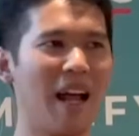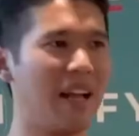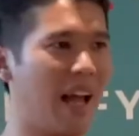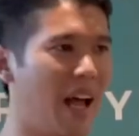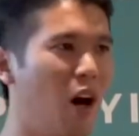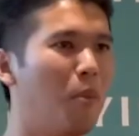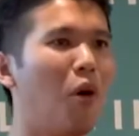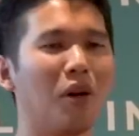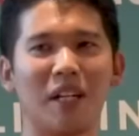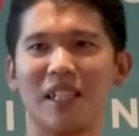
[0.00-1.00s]
and
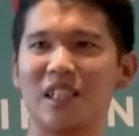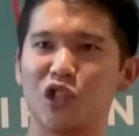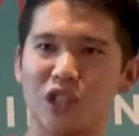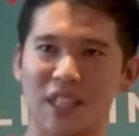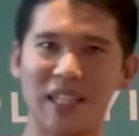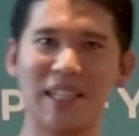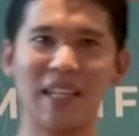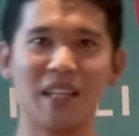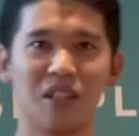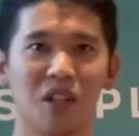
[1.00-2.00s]
help organizations and
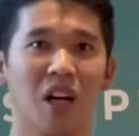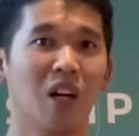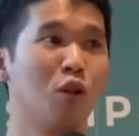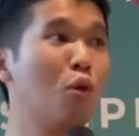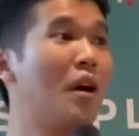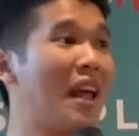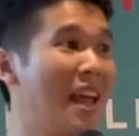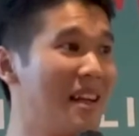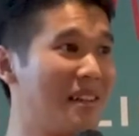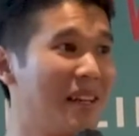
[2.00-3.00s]
leaders to
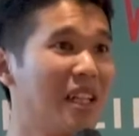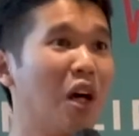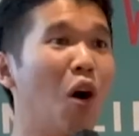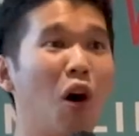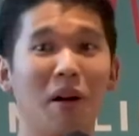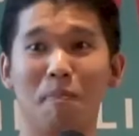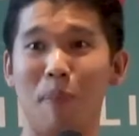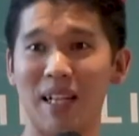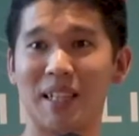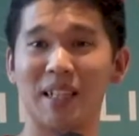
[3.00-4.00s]
hit the hot
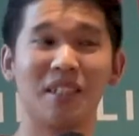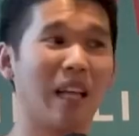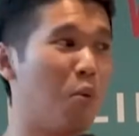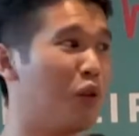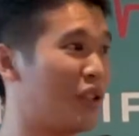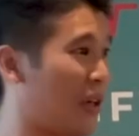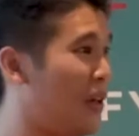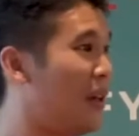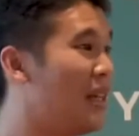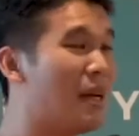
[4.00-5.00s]
buttons that will
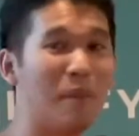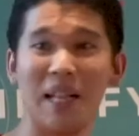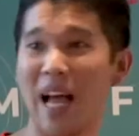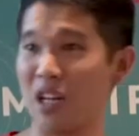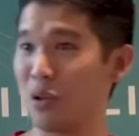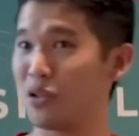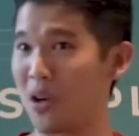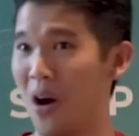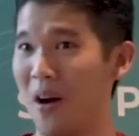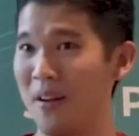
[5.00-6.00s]
turn the
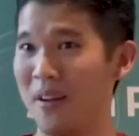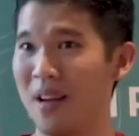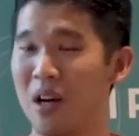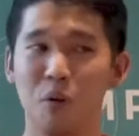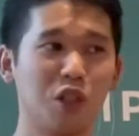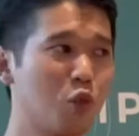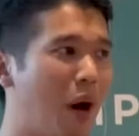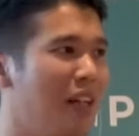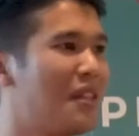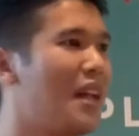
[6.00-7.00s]
millennials on. Which is
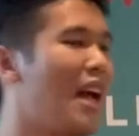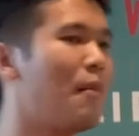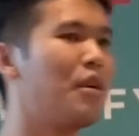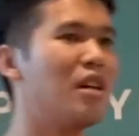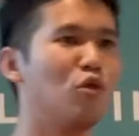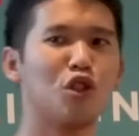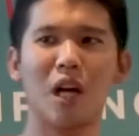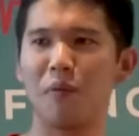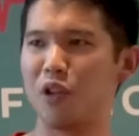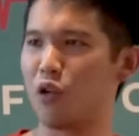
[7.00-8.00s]
why today I'm here to
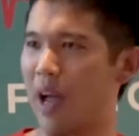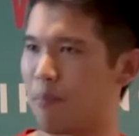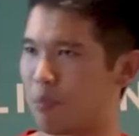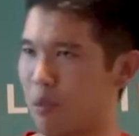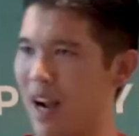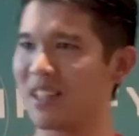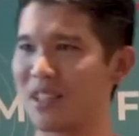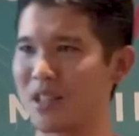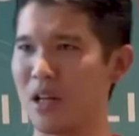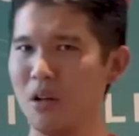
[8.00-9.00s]
share with you a
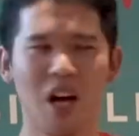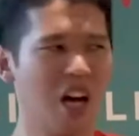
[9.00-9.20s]
practical